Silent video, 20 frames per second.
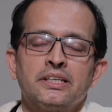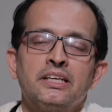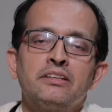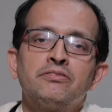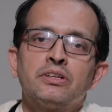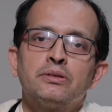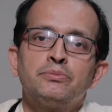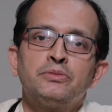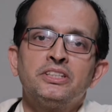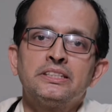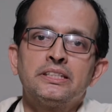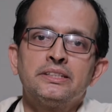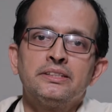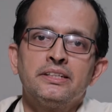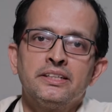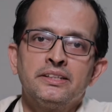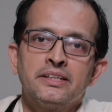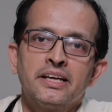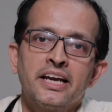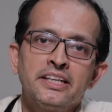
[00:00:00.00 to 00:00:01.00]
Inflammation
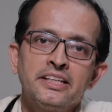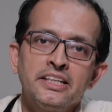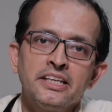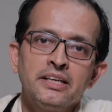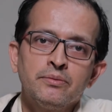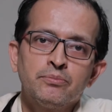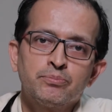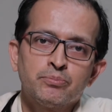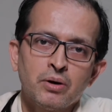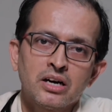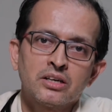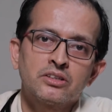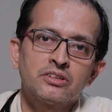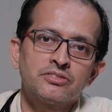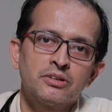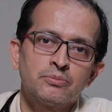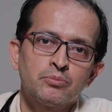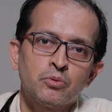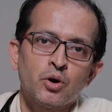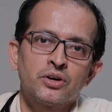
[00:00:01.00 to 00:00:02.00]
in any part of
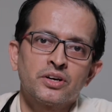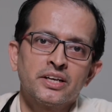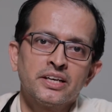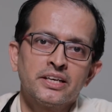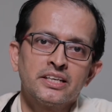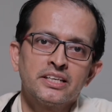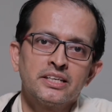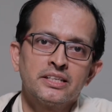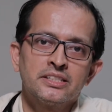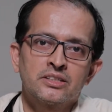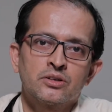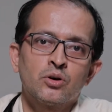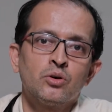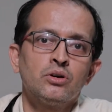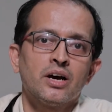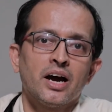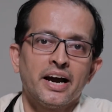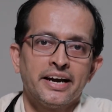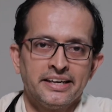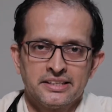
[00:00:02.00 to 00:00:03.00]
the body is
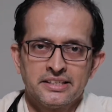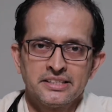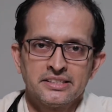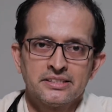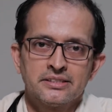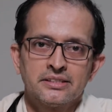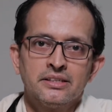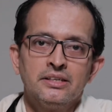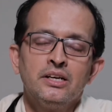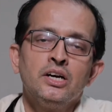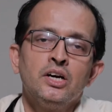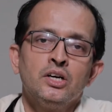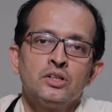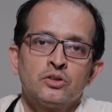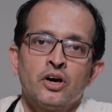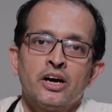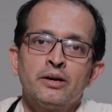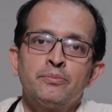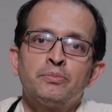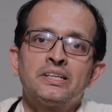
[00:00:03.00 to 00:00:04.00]
called itis.
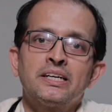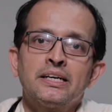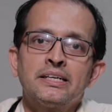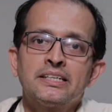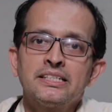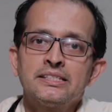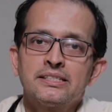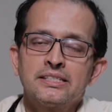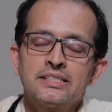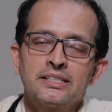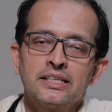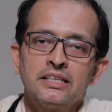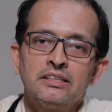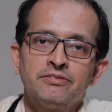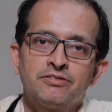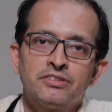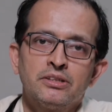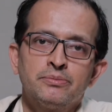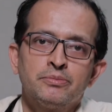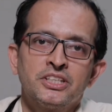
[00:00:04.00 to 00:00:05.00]
Now, hepatitis is
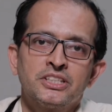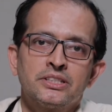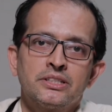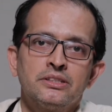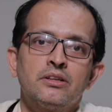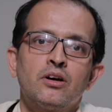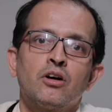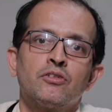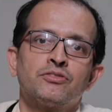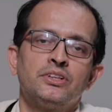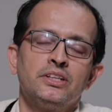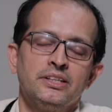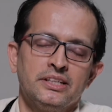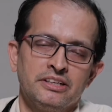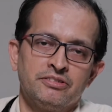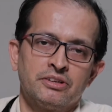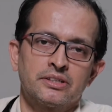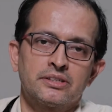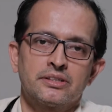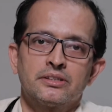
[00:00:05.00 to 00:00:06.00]
inflammation of the
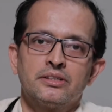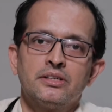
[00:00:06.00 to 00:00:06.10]
liver.